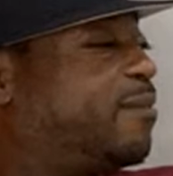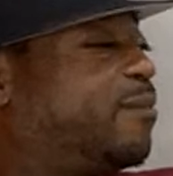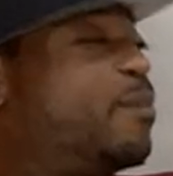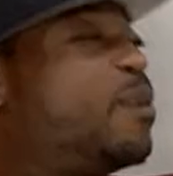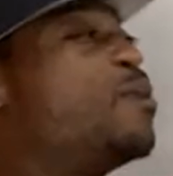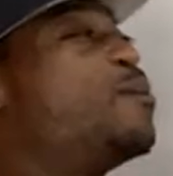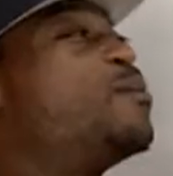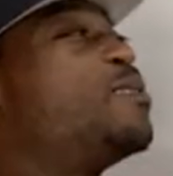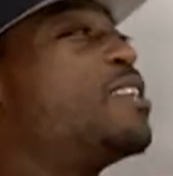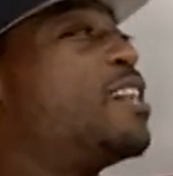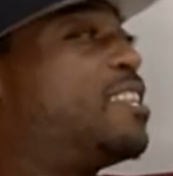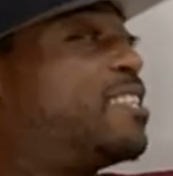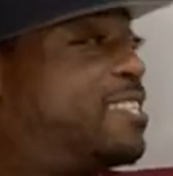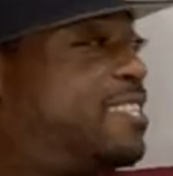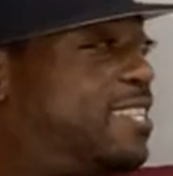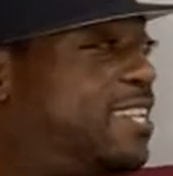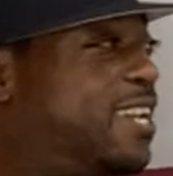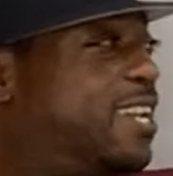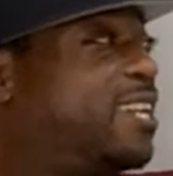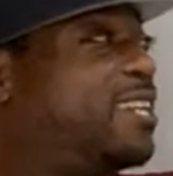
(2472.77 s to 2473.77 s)
Maybe not
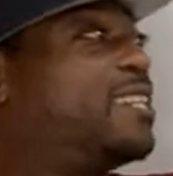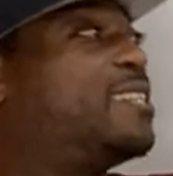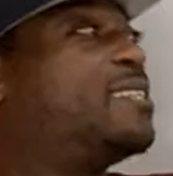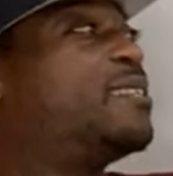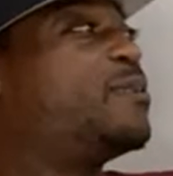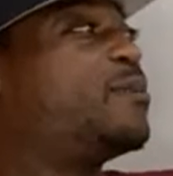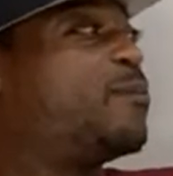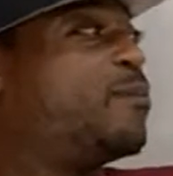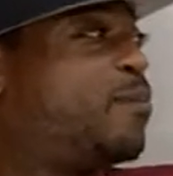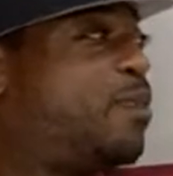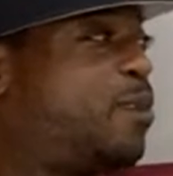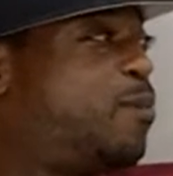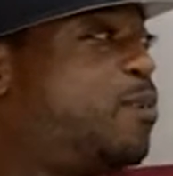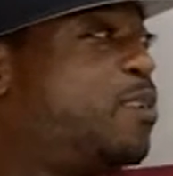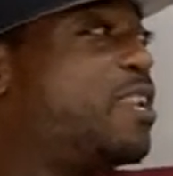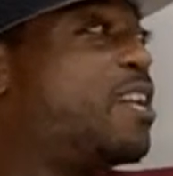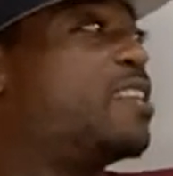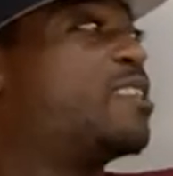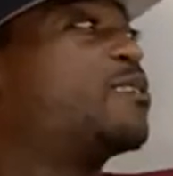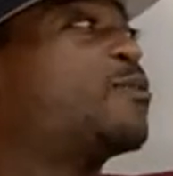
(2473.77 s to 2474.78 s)
today,
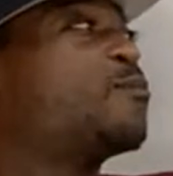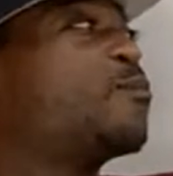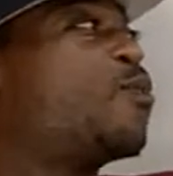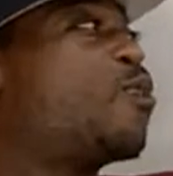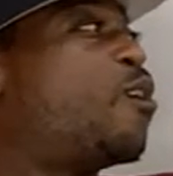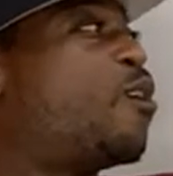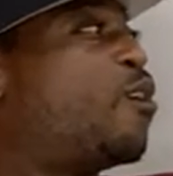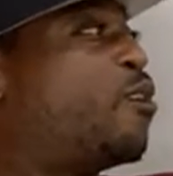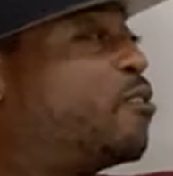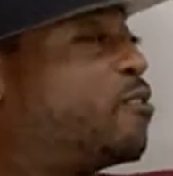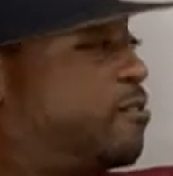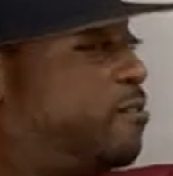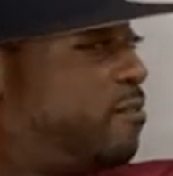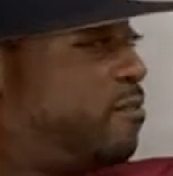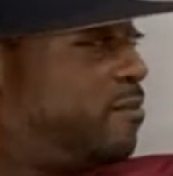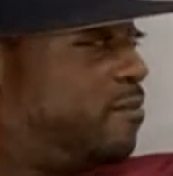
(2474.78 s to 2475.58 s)
maybe not tomorrow.